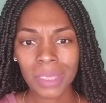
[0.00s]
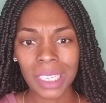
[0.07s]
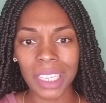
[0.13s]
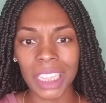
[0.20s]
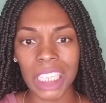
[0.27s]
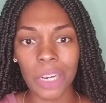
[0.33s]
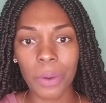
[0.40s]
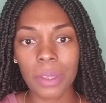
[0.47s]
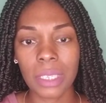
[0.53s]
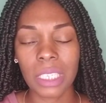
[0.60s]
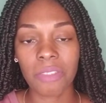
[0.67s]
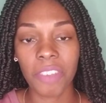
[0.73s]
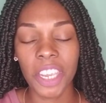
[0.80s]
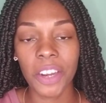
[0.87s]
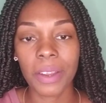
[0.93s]
there was this
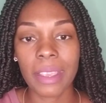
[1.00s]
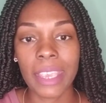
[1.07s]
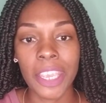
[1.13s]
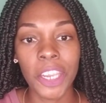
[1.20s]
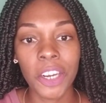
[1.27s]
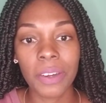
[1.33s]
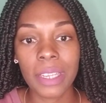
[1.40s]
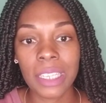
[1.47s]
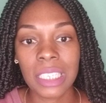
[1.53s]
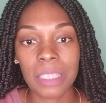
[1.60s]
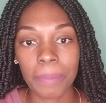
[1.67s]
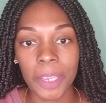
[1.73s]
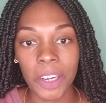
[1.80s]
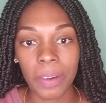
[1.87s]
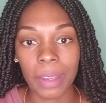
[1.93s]
very eerie
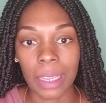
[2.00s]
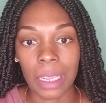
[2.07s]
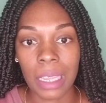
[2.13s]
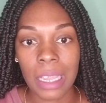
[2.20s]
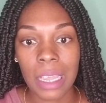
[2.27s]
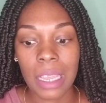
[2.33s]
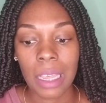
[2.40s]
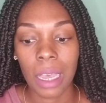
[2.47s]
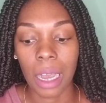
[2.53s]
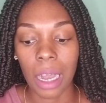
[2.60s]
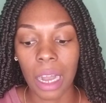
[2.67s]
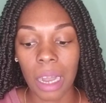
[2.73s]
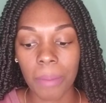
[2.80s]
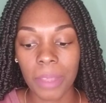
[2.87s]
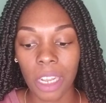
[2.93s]
spirit
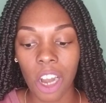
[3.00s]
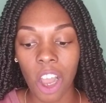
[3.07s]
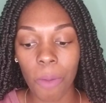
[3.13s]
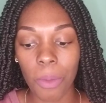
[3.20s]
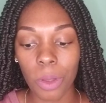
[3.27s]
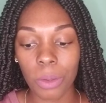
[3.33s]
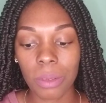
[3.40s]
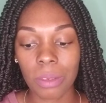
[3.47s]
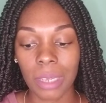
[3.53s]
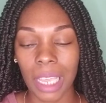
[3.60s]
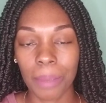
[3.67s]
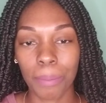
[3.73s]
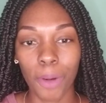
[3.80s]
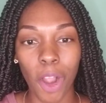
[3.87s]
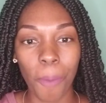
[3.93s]
that almost
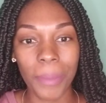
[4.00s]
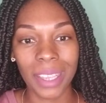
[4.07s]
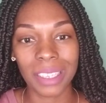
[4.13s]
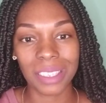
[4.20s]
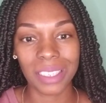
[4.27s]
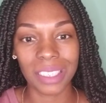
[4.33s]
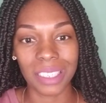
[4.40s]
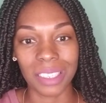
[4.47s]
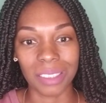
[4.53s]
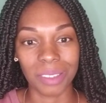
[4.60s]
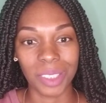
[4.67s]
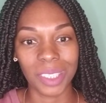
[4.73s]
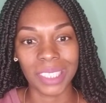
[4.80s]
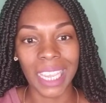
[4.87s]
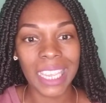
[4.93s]
like brought me to
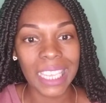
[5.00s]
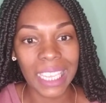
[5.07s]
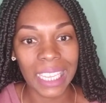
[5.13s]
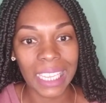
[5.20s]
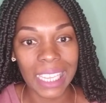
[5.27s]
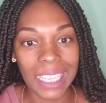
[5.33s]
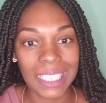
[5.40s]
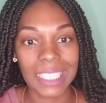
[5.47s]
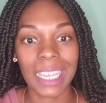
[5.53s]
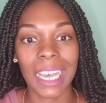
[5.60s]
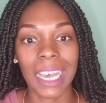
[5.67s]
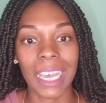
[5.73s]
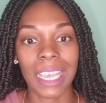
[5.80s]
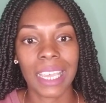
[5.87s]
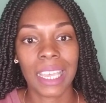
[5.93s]
shaking
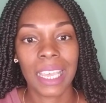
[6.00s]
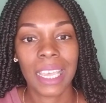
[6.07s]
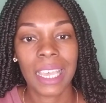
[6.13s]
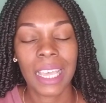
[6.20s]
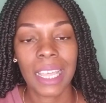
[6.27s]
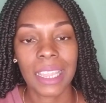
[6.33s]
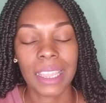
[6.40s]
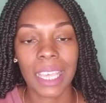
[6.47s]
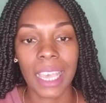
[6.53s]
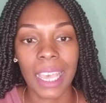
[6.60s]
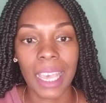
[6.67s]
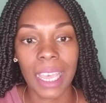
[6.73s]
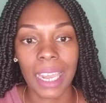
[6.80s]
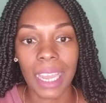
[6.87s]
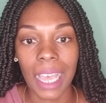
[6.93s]
inside
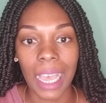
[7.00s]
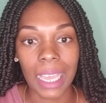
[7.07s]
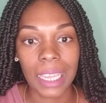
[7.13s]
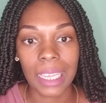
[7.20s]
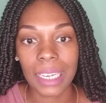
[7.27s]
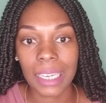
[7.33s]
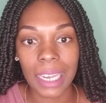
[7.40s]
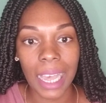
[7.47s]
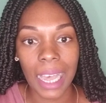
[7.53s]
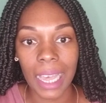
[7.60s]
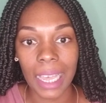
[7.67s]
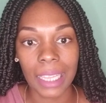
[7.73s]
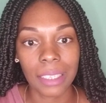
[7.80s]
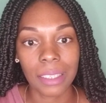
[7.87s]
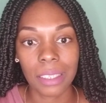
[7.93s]
that I could
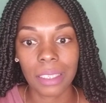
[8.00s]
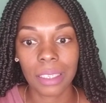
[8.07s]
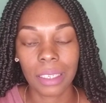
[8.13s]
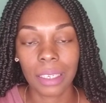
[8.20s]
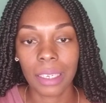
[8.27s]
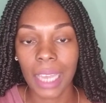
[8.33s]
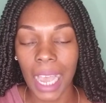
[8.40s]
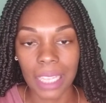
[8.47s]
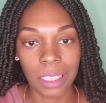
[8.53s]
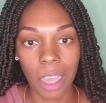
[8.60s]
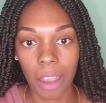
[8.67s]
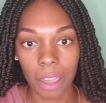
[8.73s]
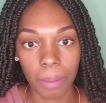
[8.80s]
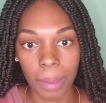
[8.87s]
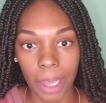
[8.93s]
not
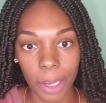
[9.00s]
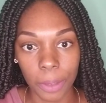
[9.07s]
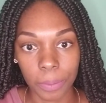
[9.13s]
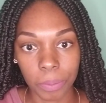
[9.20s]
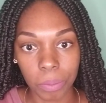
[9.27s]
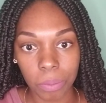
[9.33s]
talk about.